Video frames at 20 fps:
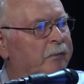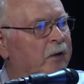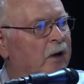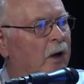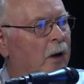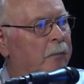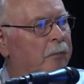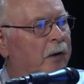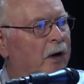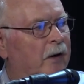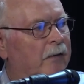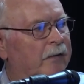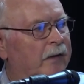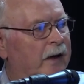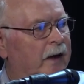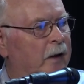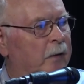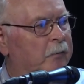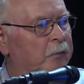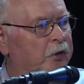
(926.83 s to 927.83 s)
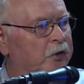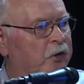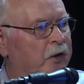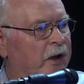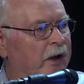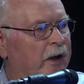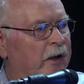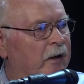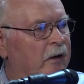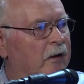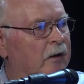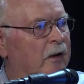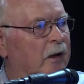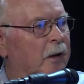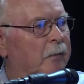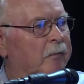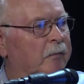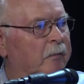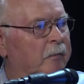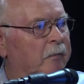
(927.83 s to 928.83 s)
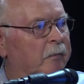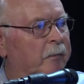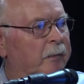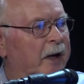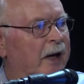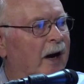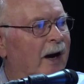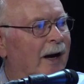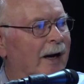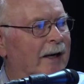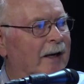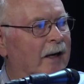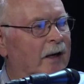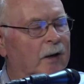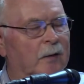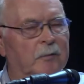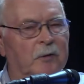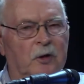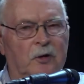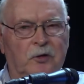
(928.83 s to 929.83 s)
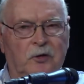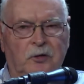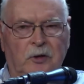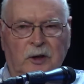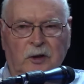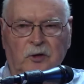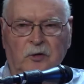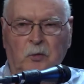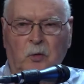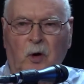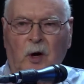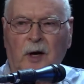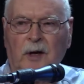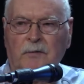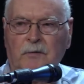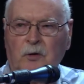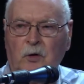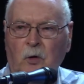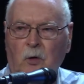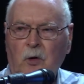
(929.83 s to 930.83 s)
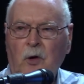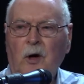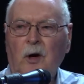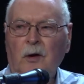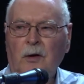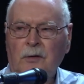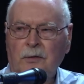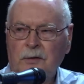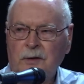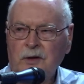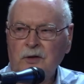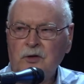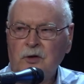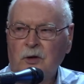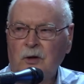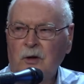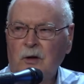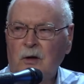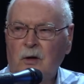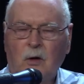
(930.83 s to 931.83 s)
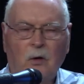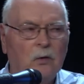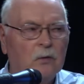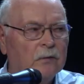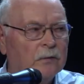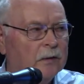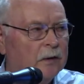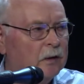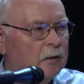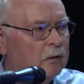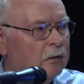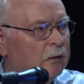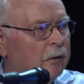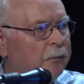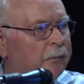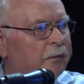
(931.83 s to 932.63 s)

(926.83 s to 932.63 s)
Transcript: Above him, sitting up behind him, is his wife, Dora Thiessen Oatfield.